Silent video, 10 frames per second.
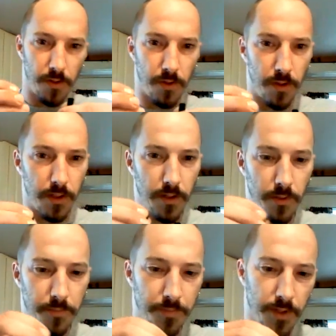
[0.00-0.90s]
All I
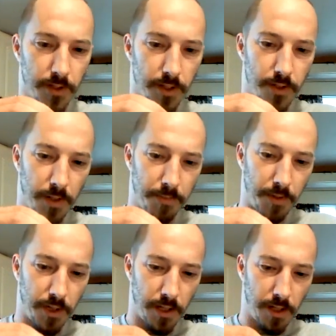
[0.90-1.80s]
do is I drop
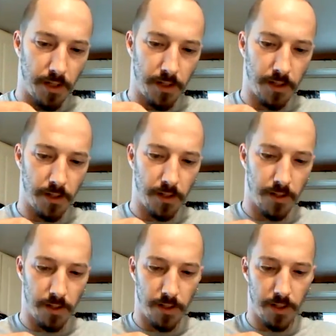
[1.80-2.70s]
the thing
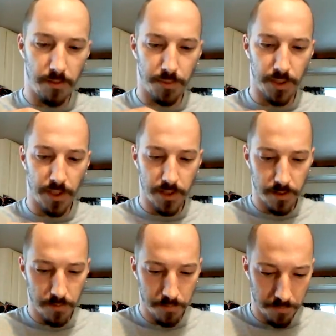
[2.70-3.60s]
into place.